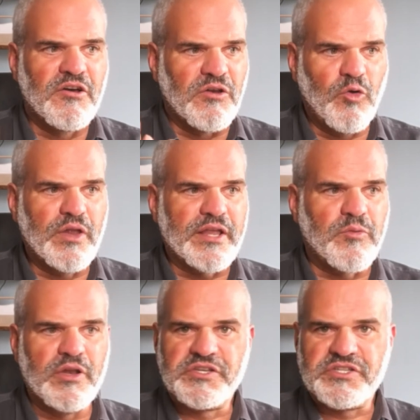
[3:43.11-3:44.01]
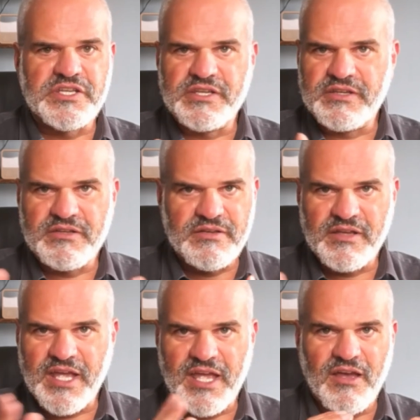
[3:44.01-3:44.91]
low light
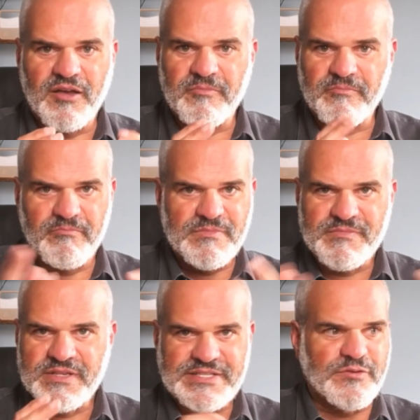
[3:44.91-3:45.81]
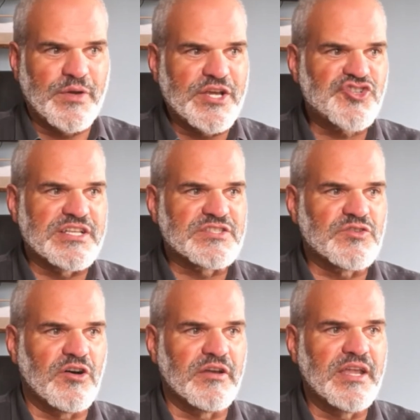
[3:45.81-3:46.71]
quality, um, saturation and so
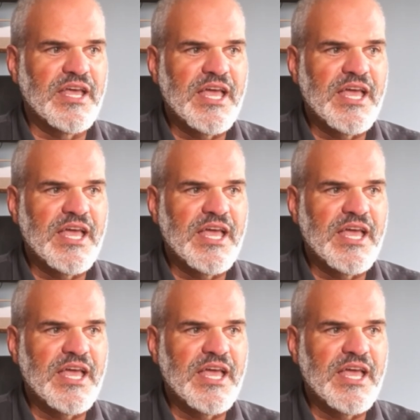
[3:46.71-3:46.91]
on,